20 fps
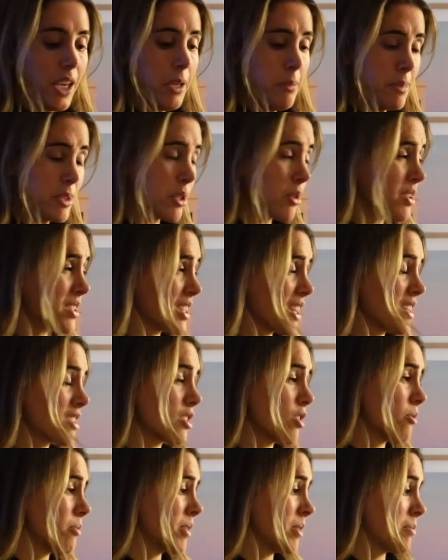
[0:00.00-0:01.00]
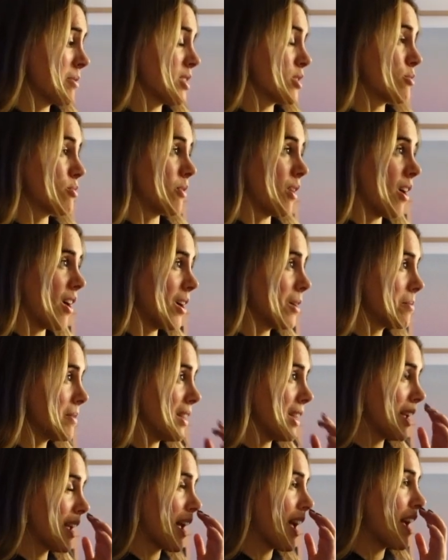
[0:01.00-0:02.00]
I'm so excited to open up this rug, but
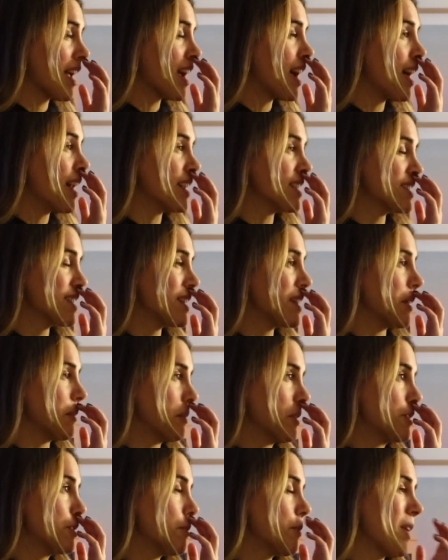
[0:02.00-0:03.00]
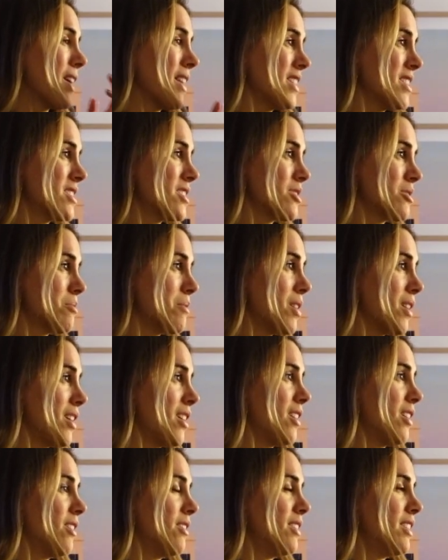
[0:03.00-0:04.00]
like I honestly think we should wait until
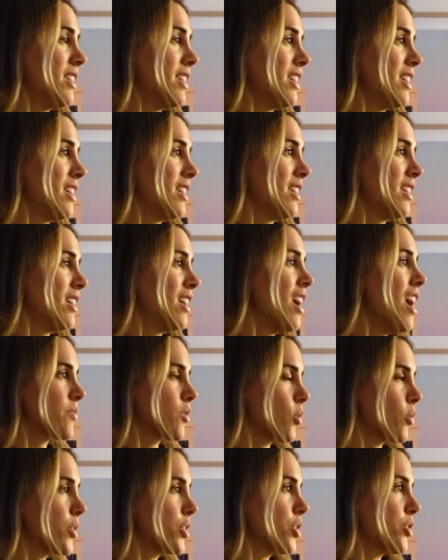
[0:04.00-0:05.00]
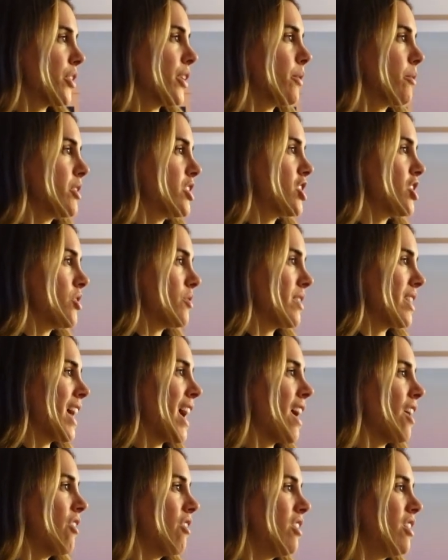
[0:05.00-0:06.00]
tomorrow. Or do you think we should do it
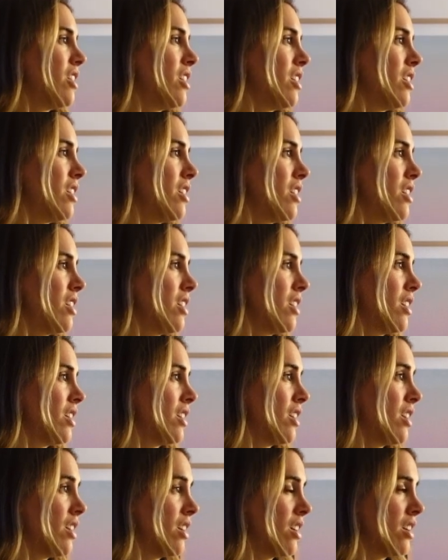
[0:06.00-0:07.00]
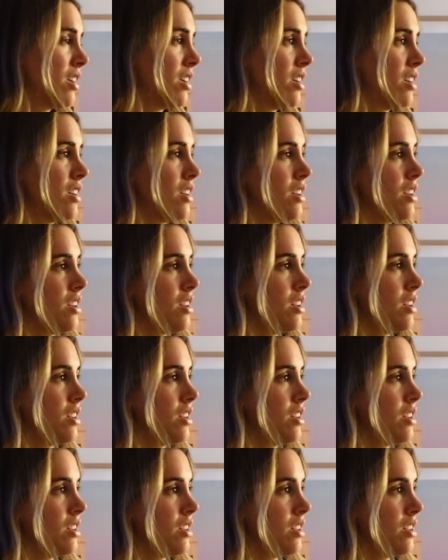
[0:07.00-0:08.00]
now? I think we should do
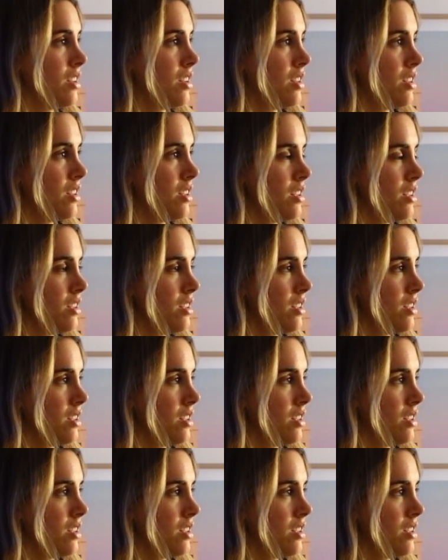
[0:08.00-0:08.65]
it now because it's gonna be